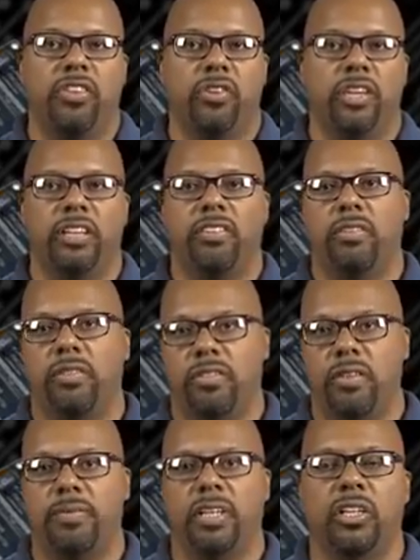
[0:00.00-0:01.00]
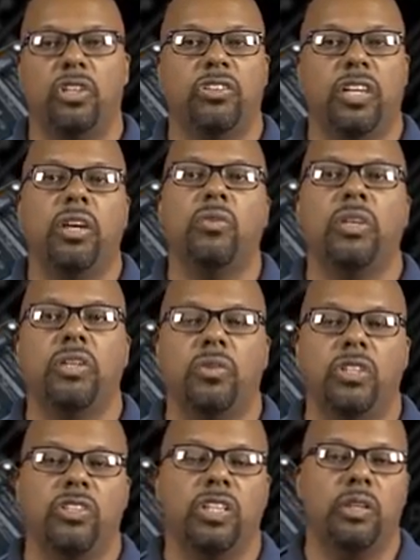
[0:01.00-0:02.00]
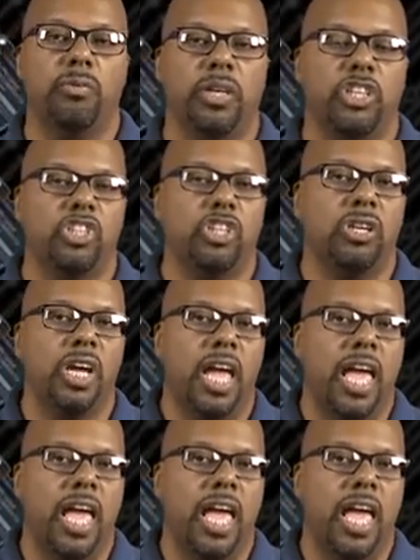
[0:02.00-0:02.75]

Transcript: you'll get something that looks like what you see in the picture.